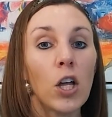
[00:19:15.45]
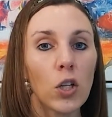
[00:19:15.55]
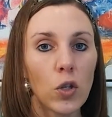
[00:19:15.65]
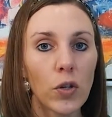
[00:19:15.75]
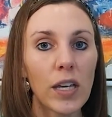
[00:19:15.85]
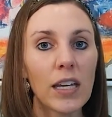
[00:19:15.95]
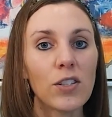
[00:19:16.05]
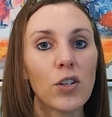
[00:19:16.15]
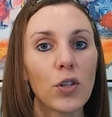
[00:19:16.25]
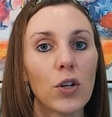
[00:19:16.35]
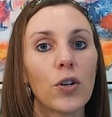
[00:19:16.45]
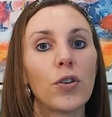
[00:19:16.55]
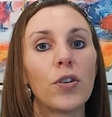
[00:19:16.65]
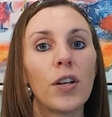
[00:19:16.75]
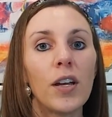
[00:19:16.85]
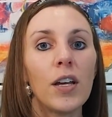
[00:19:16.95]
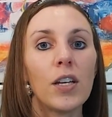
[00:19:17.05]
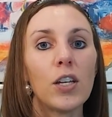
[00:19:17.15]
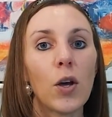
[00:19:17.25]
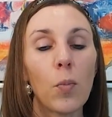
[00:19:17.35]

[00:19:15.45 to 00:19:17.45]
looking to learn, you know,